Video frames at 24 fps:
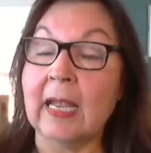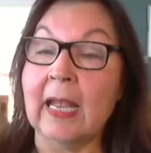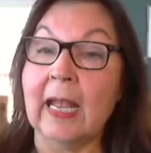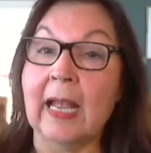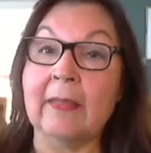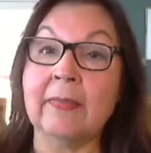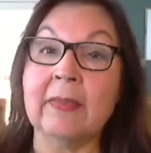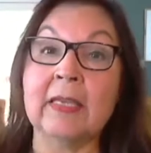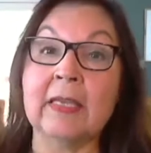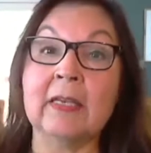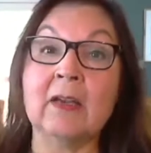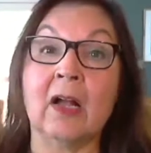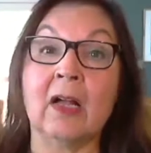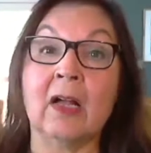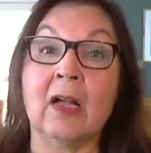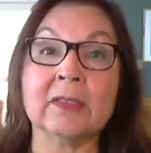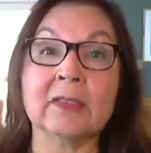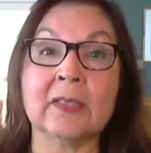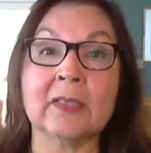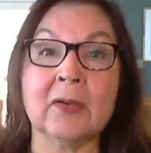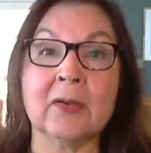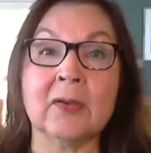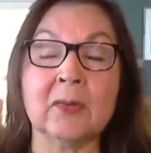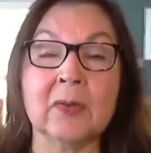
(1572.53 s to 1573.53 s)
And then
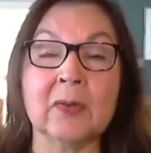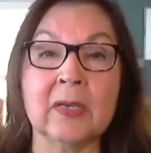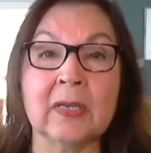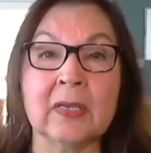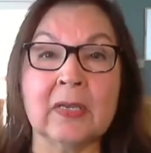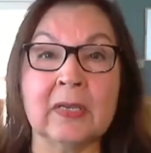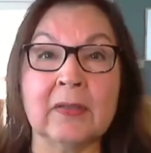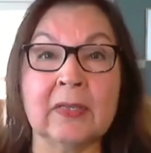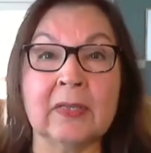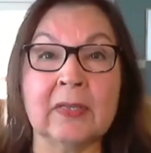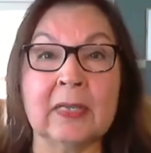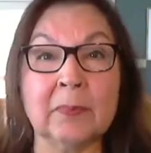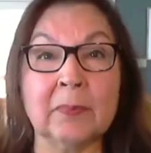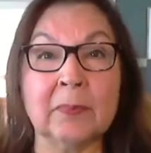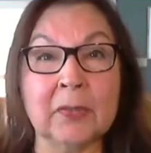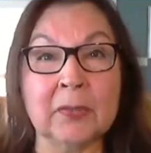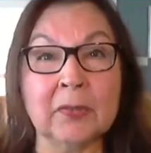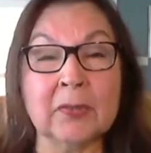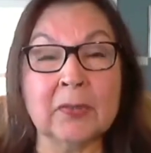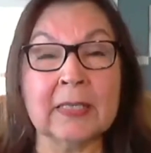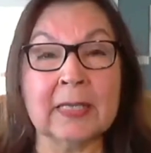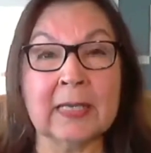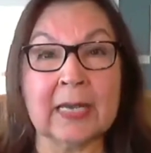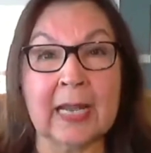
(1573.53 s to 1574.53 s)
also the
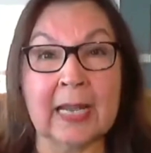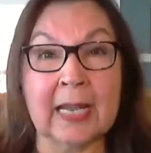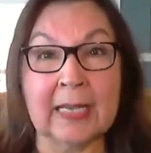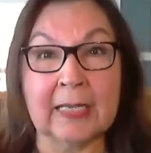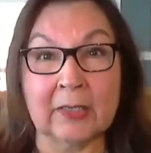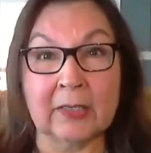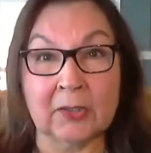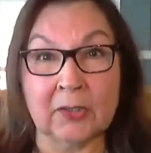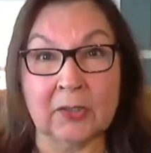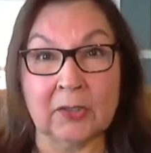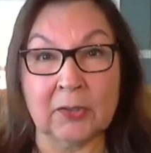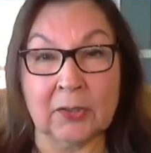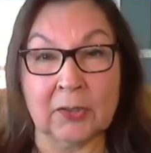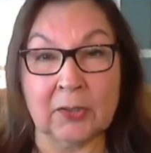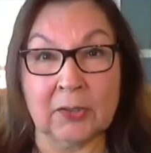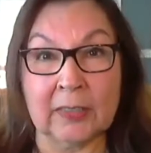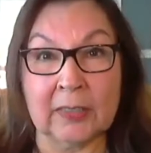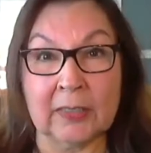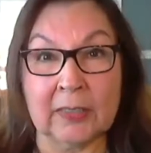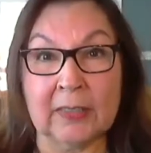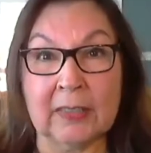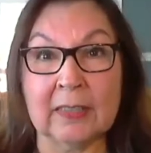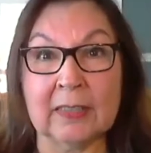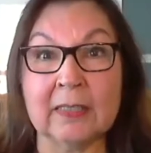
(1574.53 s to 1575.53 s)
abuse that I had endured,
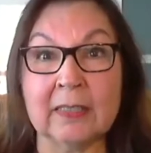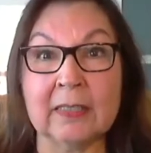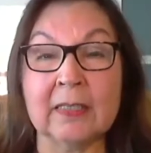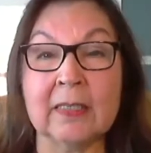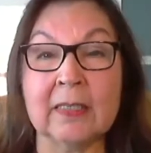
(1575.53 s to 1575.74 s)
and then